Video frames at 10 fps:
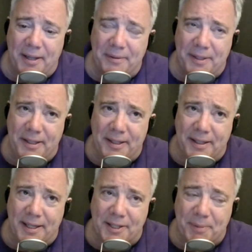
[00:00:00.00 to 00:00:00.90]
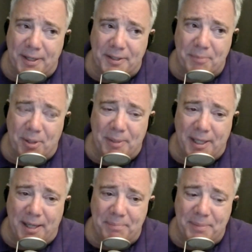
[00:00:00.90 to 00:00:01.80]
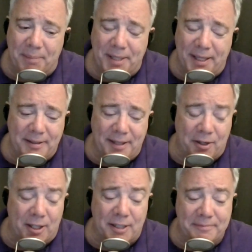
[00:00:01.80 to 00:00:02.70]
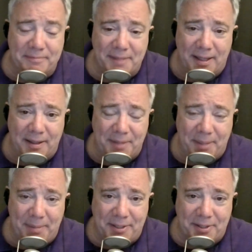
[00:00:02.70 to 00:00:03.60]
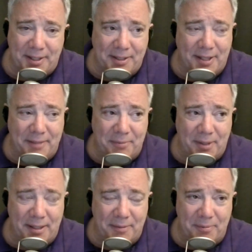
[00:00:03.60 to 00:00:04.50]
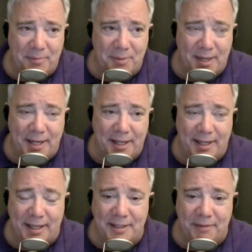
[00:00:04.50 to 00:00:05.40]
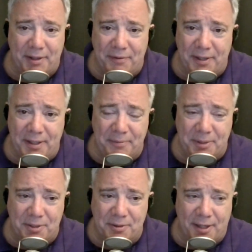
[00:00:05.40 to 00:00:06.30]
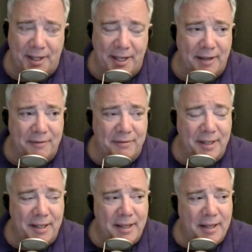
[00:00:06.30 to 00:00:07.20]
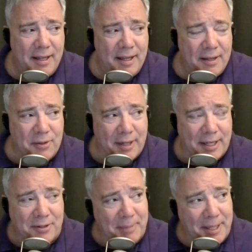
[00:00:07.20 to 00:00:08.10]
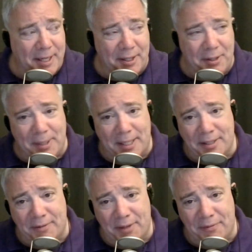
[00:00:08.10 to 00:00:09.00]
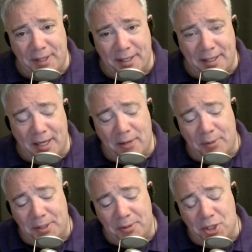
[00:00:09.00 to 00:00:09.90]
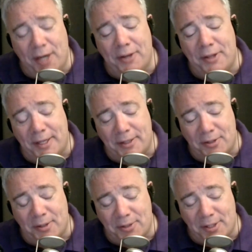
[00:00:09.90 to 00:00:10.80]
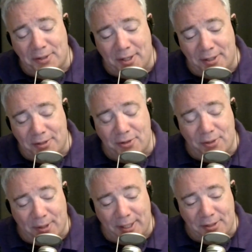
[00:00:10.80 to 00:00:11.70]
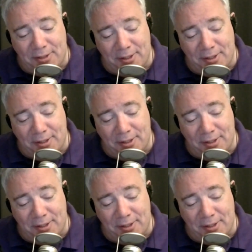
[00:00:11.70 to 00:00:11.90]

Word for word: the uh, Xbox mobile app update at all. Uh, they basically said uh, we're adding an activity feed, which mm-hmm. they already have, so I guess they're making a new activity feed. And now when you share things, those things are called stories. Then